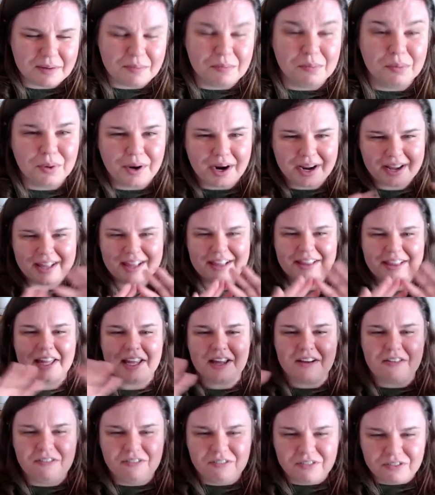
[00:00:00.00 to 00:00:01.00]
brick
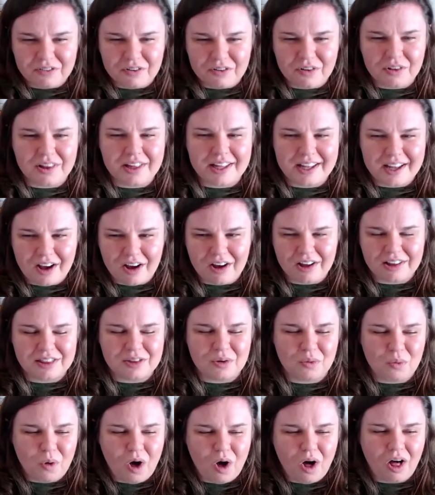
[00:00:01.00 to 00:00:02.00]
like fully on the
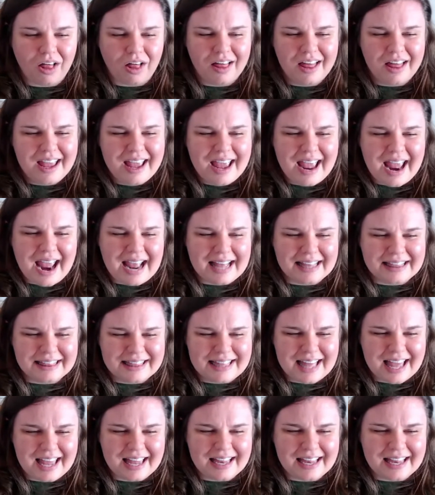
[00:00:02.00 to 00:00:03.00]
wall, and
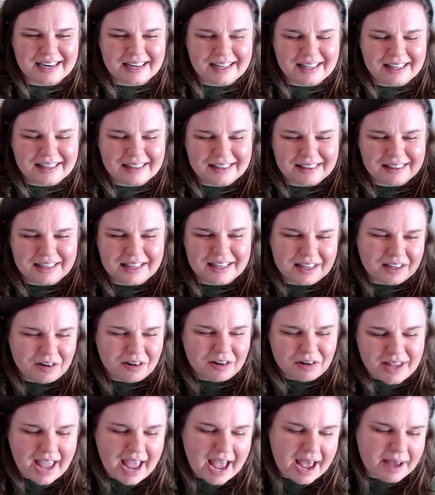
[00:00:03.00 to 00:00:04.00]
then the little
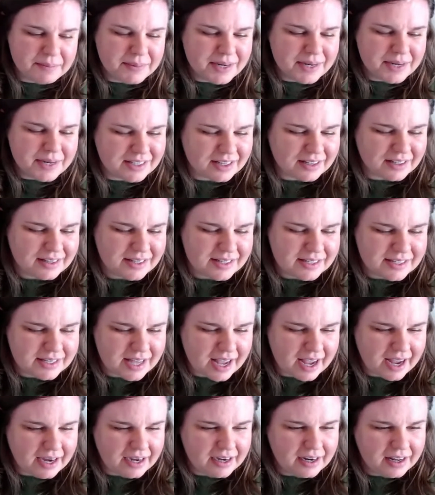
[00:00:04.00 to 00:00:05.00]
cabinets on the
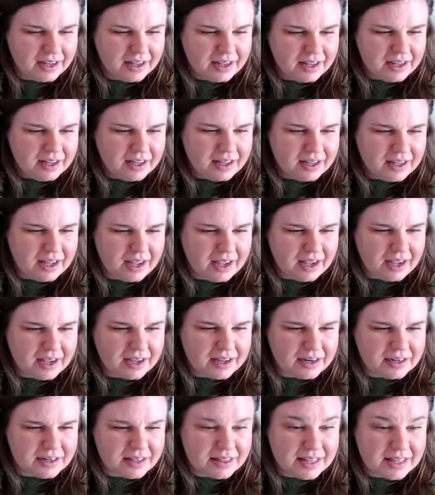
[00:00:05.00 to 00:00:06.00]
side.
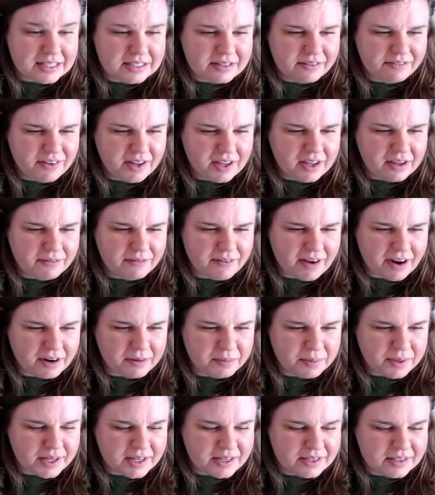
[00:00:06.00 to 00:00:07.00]
And that's a fake
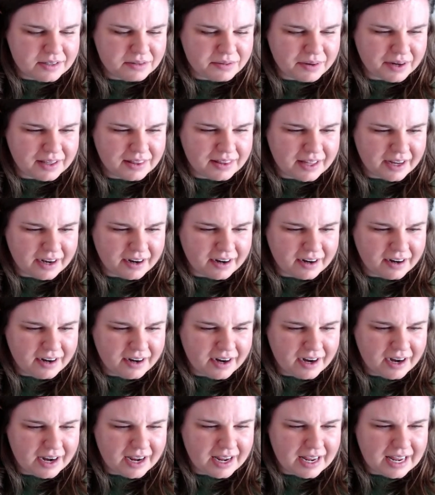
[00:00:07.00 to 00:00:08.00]
fireplace right
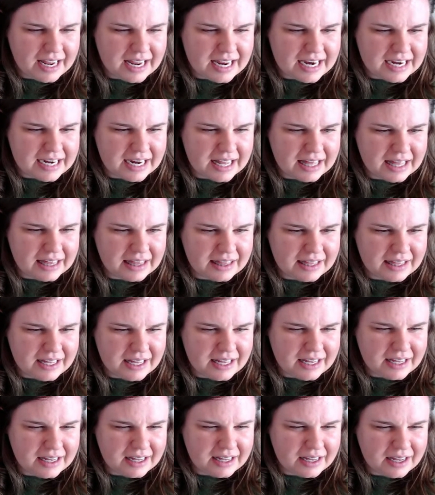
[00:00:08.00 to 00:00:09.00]
there in
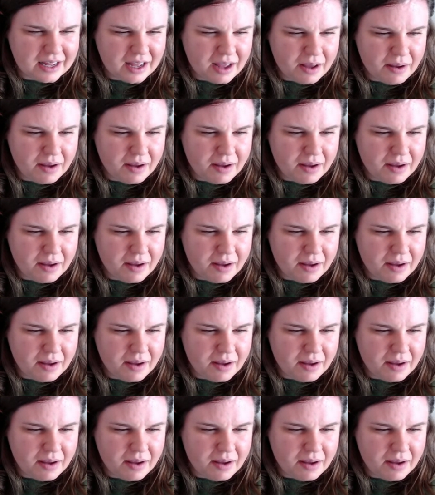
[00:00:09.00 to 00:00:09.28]
the